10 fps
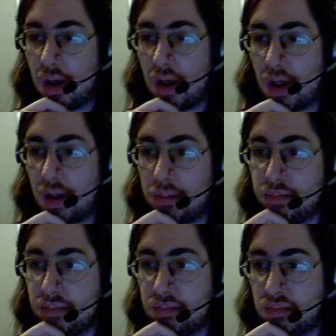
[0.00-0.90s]

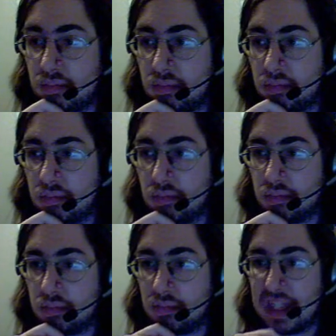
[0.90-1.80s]
Um,
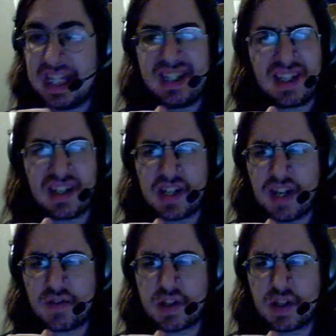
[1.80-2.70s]
does
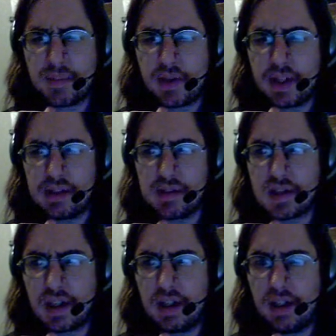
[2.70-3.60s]
have some
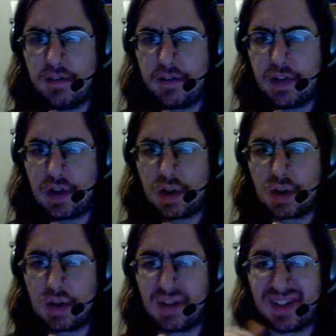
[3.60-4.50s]
things that if
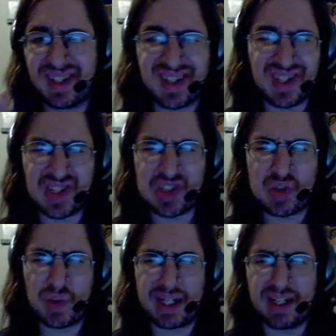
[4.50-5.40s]
you're
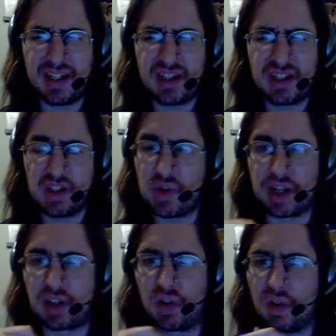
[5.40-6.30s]
squickish,
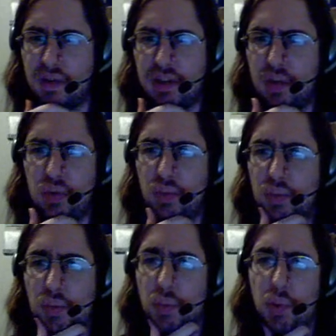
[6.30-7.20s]
you
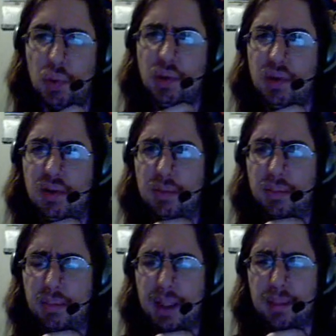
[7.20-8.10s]
won't
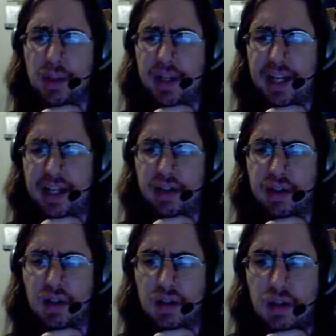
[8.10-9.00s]
be able to
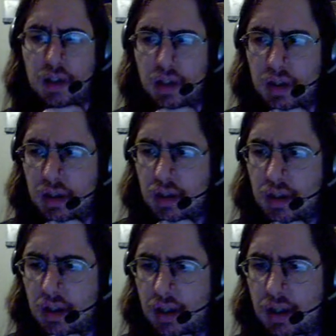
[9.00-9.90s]
handle.
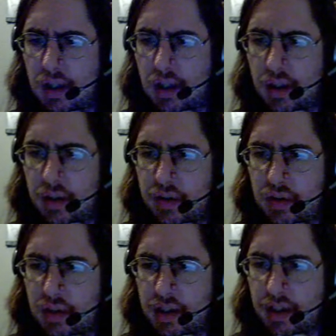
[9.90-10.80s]

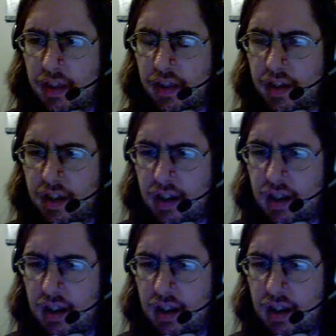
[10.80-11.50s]
Trying to think.